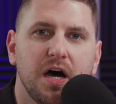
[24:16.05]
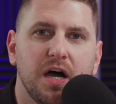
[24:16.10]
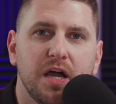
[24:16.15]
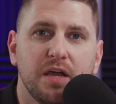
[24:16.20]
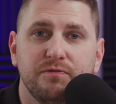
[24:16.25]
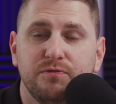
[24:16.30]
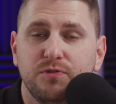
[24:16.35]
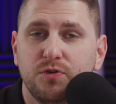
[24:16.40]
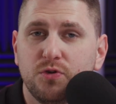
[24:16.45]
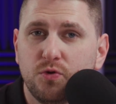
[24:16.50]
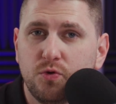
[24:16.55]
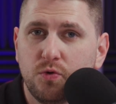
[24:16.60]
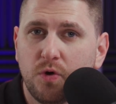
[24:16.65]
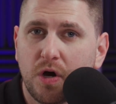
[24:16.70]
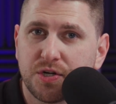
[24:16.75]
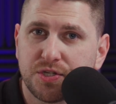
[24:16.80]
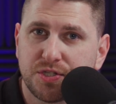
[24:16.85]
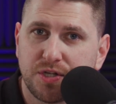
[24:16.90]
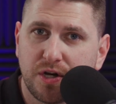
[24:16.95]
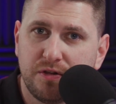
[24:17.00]
If you
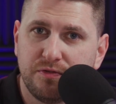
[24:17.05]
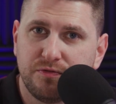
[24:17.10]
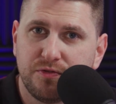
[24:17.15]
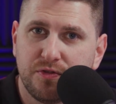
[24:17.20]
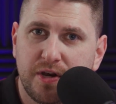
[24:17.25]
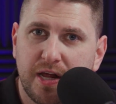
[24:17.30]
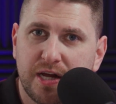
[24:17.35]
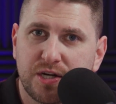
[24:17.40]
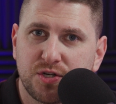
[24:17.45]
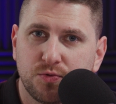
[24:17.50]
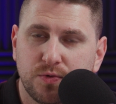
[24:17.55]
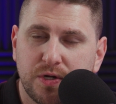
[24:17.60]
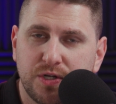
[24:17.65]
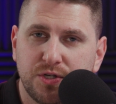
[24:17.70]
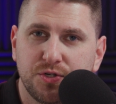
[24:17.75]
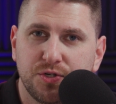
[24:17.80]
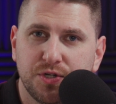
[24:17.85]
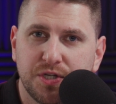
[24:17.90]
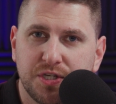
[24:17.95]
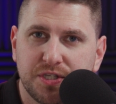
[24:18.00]
are studying for the National
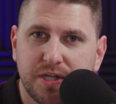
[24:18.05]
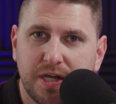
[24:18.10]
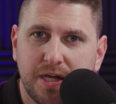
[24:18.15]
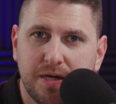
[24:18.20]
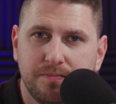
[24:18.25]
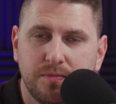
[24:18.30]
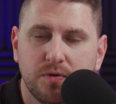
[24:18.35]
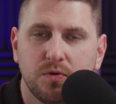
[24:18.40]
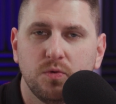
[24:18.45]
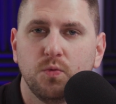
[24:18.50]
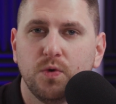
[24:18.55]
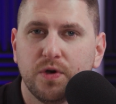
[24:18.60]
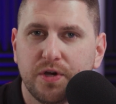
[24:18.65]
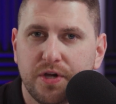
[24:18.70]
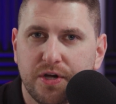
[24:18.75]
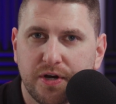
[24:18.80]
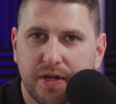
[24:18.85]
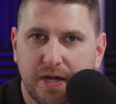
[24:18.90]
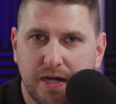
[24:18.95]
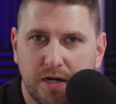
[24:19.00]
Registry exam, we're
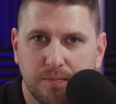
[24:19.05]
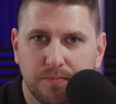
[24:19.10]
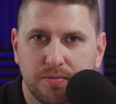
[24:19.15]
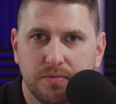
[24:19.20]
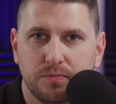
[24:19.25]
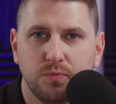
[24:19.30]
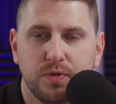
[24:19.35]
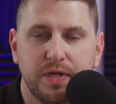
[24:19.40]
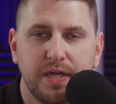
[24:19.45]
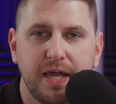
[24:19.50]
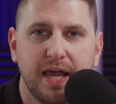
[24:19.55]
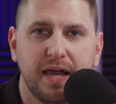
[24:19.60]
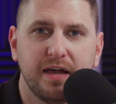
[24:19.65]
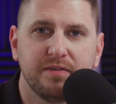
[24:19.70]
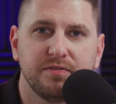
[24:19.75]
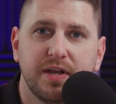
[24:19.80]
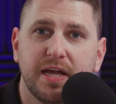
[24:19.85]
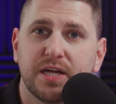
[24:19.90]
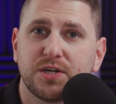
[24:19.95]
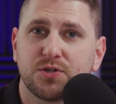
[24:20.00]
here to help. We have
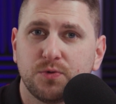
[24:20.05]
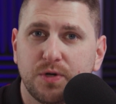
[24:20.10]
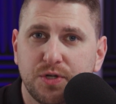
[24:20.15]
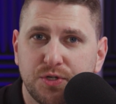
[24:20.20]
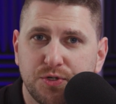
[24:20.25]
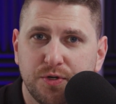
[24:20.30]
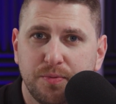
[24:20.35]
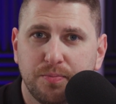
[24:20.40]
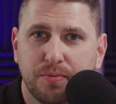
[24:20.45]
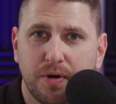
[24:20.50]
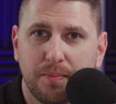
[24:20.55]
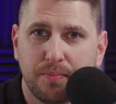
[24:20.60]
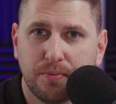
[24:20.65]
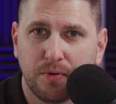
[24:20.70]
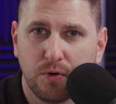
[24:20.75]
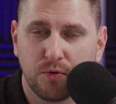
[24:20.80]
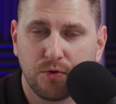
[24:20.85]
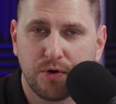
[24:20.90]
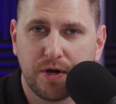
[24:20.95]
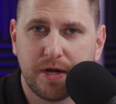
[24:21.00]
a National Registry prep
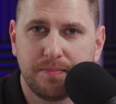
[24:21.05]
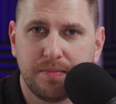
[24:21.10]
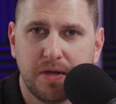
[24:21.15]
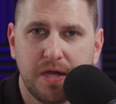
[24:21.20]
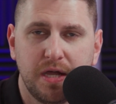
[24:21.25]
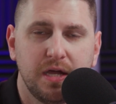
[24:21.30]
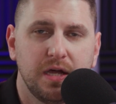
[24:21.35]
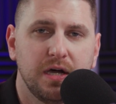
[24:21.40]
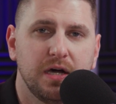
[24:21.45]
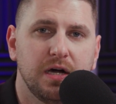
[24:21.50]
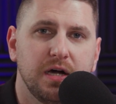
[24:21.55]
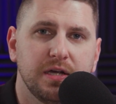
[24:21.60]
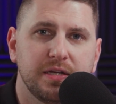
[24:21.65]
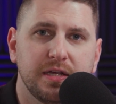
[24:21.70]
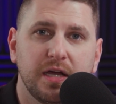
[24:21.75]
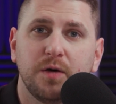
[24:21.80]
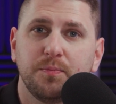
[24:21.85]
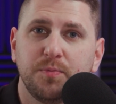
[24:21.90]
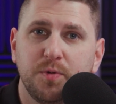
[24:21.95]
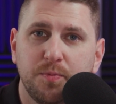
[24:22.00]
program to
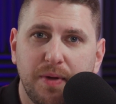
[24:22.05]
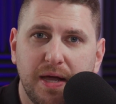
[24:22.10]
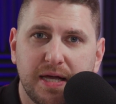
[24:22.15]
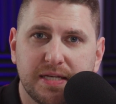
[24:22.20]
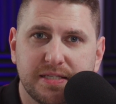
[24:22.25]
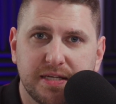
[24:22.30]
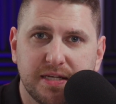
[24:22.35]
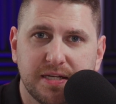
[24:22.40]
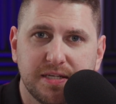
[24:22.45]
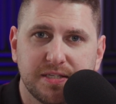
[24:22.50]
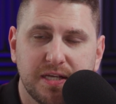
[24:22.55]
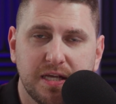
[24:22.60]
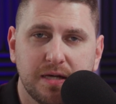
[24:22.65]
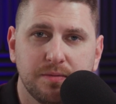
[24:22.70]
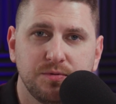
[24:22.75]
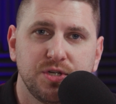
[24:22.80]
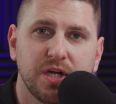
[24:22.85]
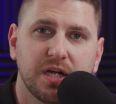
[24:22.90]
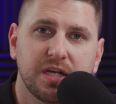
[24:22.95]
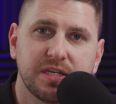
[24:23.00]
help you pass that exam.
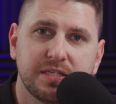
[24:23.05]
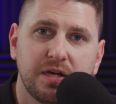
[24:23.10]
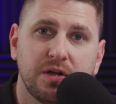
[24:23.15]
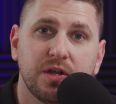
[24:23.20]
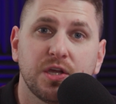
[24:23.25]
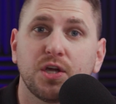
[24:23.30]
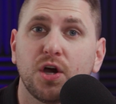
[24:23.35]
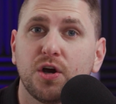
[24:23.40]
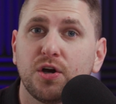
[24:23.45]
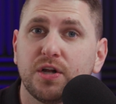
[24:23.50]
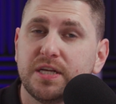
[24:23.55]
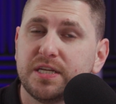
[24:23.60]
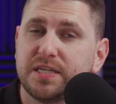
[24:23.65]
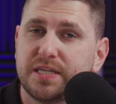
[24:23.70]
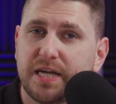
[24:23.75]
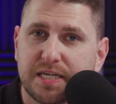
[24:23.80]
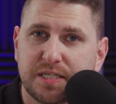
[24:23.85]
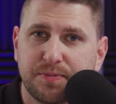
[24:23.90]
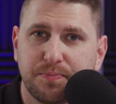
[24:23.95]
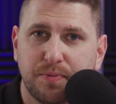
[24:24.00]
Check us out at
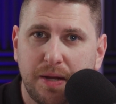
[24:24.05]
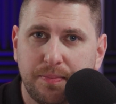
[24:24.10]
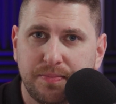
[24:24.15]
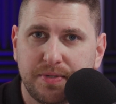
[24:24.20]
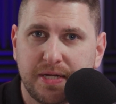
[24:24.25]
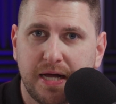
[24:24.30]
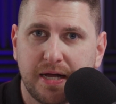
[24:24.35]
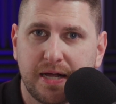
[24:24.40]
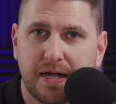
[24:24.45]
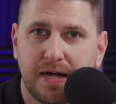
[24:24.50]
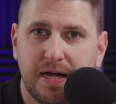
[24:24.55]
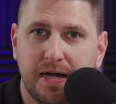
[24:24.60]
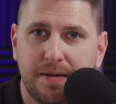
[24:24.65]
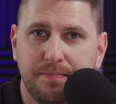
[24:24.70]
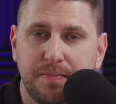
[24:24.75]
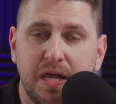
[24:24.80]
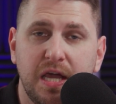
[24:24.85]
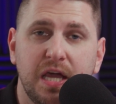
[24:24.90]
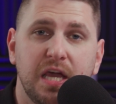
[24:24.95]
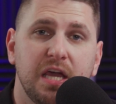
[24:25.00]

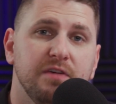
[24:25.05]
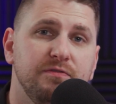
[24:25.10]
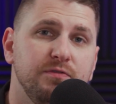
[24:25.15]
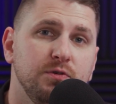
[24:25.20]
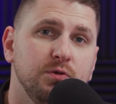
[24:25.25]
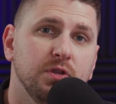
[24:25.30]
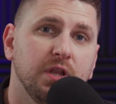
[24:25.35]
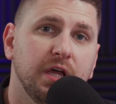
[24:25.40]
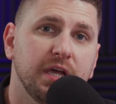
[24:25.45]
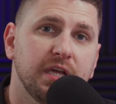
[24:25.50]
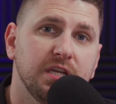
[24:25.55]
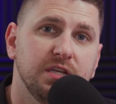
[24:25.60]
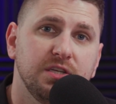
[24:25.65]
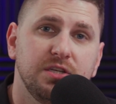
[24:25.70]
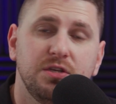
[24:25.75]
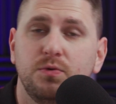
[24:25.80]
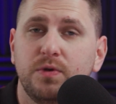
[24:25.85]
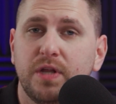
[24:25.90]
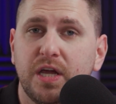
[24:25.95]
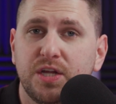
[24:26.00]
guardiantestprep.com. If you'd like
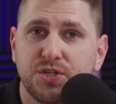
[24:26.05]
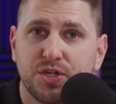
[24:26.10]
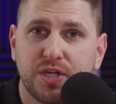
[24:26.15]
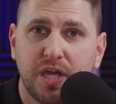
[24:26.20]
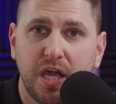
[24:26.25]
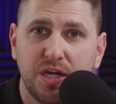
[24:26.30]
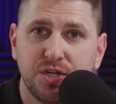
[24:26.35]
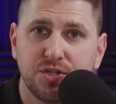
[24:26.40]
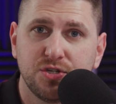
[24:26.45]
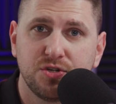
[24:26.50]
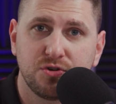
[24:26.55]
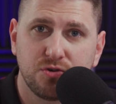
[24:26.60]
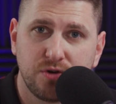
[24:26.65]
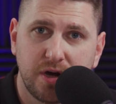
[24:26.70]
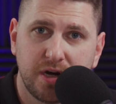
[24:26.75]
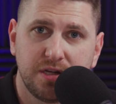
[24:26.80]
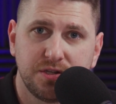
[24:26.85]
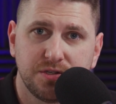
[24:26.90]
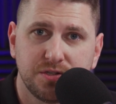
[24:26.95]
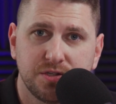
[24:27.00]
continuing education
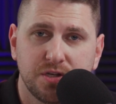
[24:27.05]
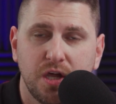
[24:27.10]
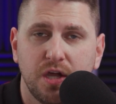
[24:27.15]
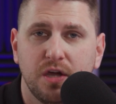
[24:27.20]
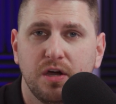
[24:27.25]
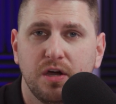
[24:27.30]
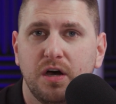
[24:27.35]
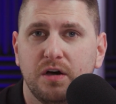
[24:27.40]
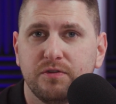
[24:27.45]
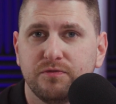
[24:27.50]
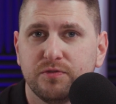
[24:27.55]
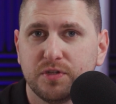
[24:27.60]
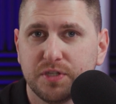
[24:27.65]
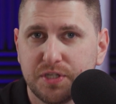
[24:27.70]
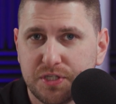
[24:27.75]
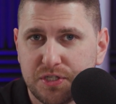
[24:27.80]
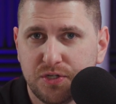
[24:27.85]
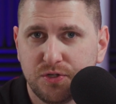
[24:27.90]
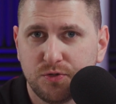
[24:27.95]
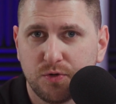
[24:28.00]
credits for
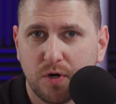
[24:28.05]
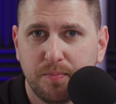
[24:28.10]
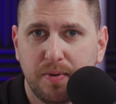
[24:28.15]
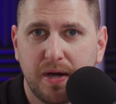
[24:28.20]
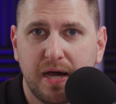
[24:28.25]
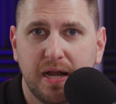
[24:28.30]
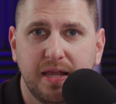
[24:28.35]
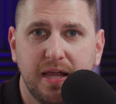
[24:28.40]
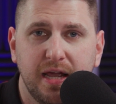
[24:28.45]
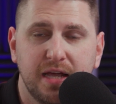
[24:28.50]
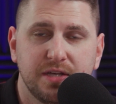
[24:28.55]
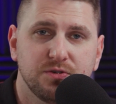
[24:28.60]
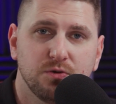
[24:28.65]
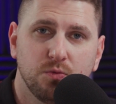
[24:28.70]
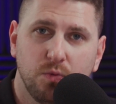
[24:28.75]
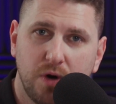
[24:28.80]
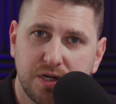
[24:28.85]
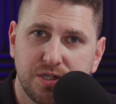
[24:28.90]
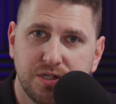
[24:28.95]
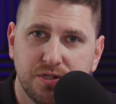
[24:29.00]
listening to our podcast or
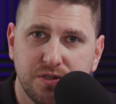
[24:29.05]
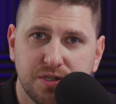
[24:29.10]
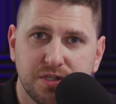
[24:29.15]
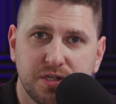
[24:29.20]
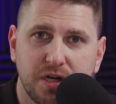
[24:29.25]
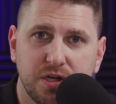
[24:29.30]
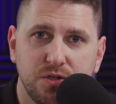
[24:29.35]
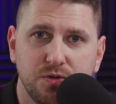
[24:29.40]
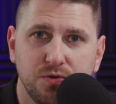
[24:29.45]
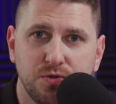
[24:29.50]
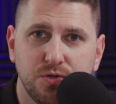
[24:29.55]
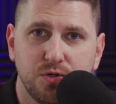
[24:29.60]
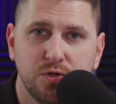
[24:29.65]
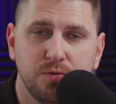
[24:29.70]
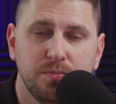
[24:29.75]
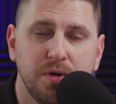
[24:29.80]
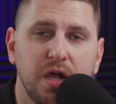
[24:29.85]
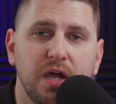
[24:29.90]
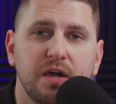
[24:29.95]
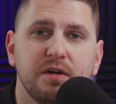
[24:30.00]
watching this on YouTube,
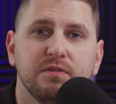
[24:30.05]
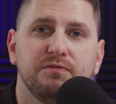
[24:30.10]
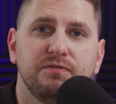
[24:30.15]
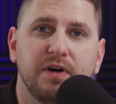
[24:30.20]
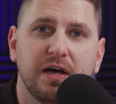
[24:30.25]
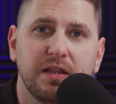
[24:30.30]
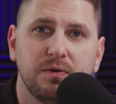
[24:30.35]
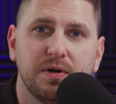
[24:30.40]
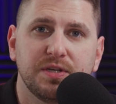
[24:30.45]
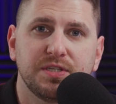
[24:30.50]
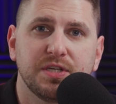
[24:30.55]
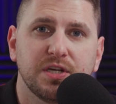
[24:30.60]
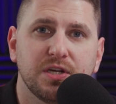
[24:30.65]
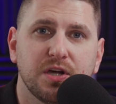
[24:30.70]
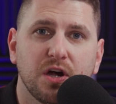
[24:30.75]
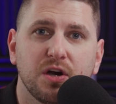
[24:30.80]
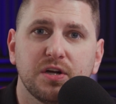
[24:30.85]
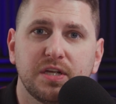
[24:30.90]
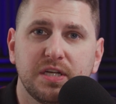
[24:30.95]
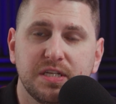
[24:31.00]
follow us at
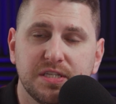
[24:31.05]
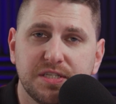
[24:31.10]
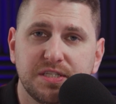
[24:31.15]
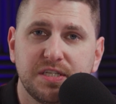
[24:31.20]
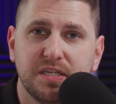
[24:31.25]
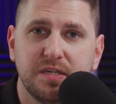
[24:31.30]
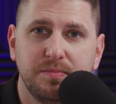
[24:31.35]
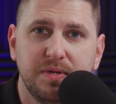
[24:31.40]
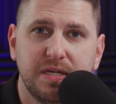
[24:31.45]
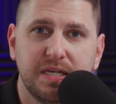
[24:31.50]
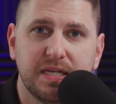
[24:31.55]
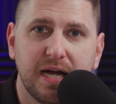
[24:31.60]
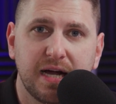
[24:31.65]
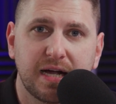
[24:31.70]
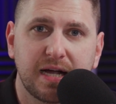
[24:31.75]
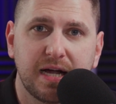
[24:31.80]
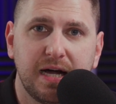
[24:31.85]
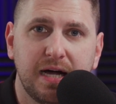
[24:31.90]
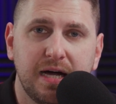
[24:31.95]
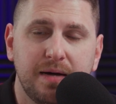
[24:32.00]

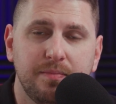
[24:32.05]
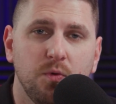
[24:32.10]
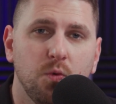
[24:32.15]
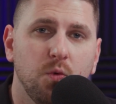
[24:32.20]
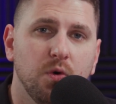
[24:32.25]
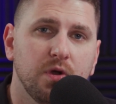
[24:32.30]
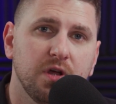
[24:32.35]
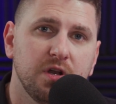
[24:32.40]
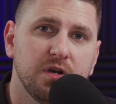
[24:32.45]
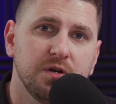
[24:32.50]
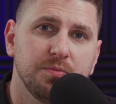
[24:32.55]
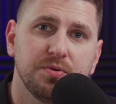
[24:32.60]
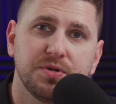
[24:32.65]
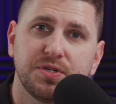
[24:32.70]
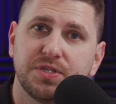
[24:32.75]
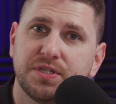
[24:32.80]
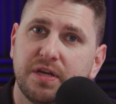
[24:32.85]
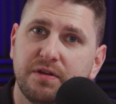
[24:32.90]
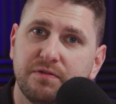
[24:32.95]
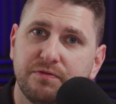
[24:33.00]
guardiancme.com.
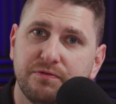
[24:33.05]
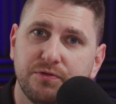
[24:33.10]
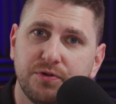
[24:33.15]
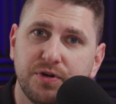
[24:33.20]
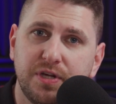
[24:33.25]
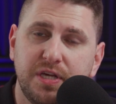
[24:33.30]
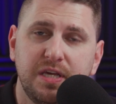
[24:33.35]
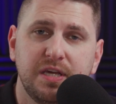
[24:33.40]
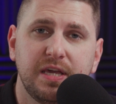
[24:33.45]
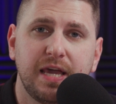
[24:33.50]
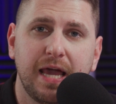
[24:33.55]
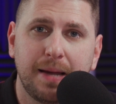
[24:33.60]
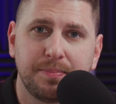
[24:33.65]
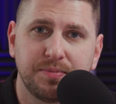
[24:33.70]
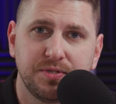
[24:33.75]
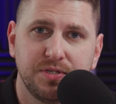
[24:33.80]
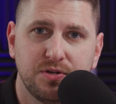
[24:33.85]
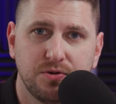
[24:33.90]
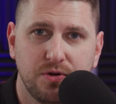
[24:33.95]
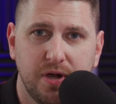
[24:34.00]
100% free
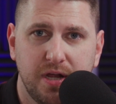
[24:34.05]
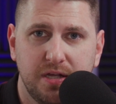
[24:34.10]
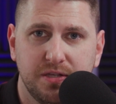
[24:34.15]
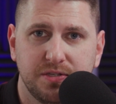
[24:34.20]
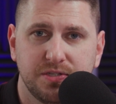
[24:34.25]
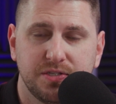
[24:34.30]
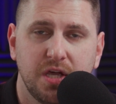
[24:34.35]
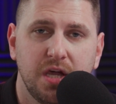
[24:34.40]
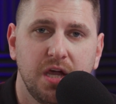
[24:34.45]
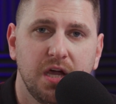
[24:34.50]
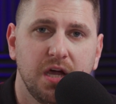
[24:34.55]
CAPC credits.